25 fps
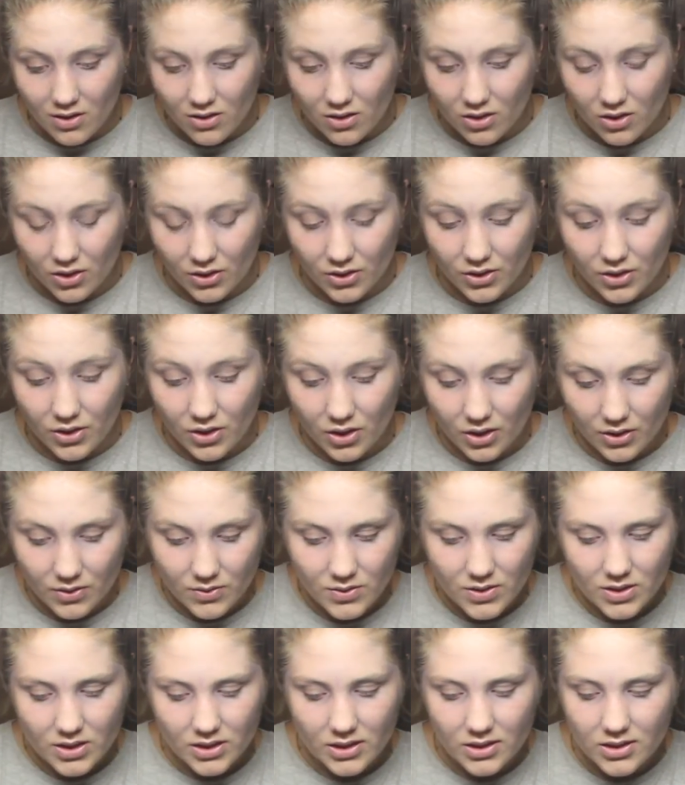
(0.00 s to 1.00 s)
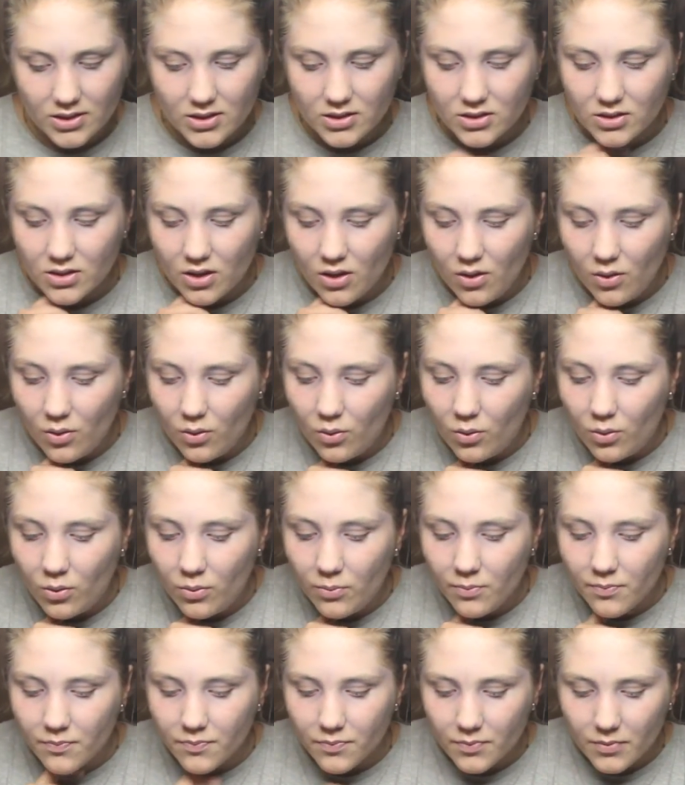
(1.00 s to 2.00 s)
look closely, so
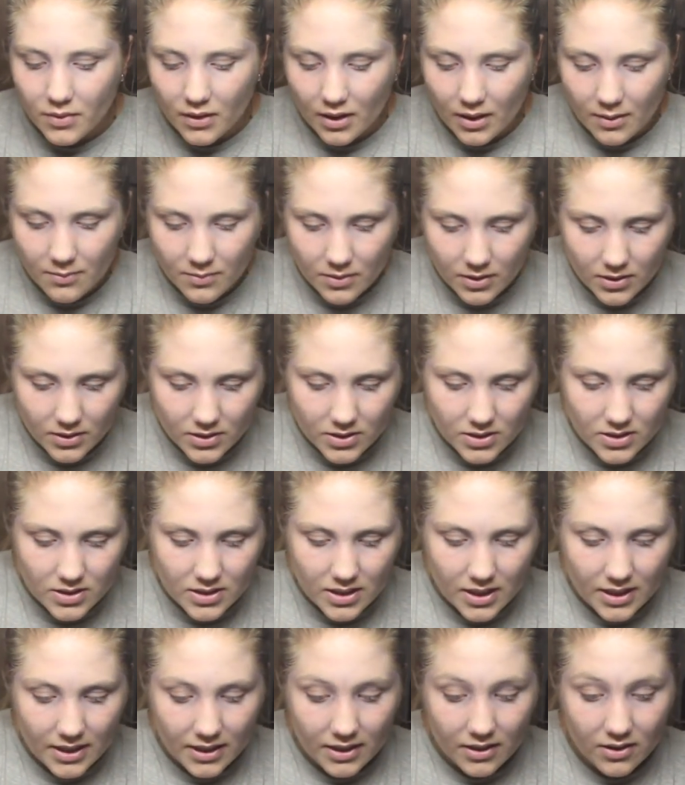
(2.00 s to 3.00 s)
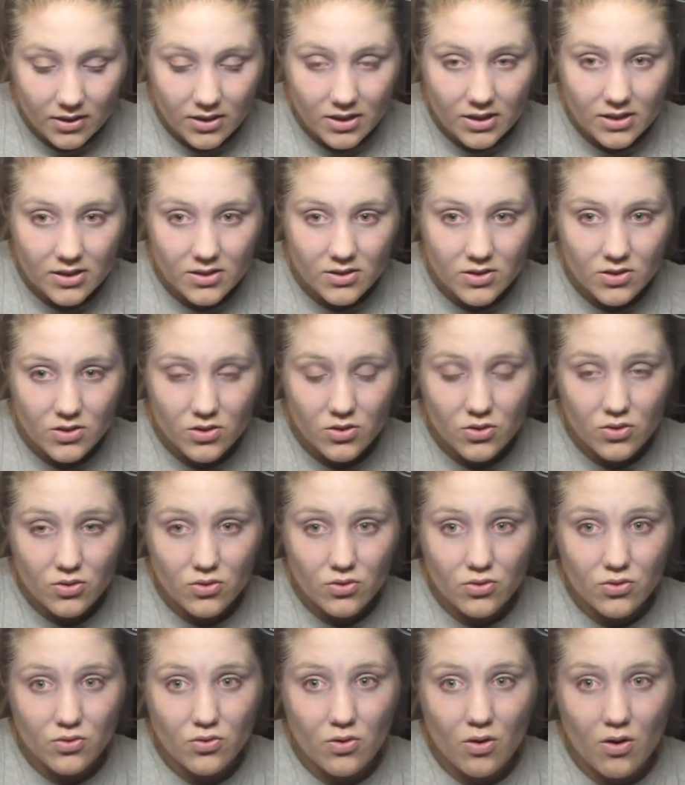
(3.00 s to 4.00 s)
I'm going to take a
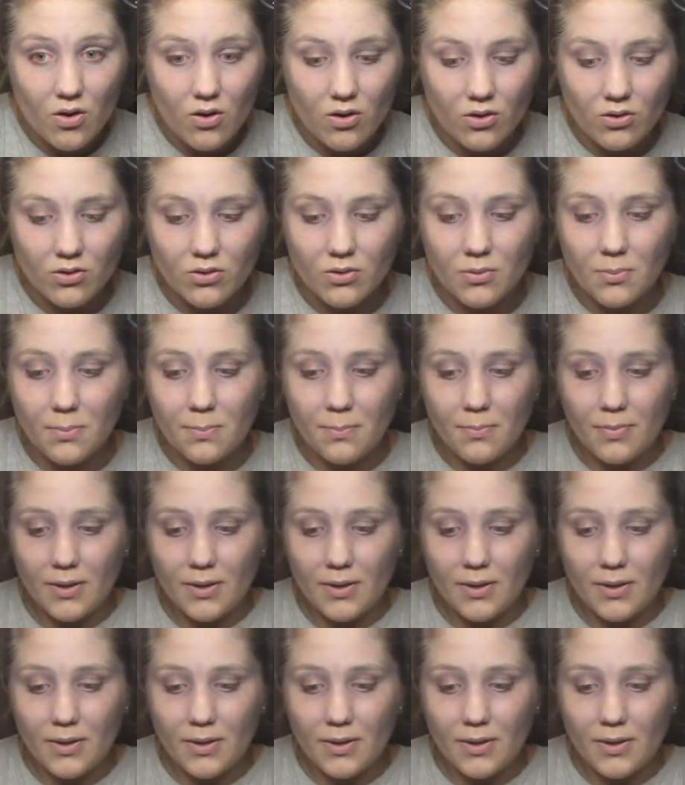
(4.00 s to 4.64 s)
strong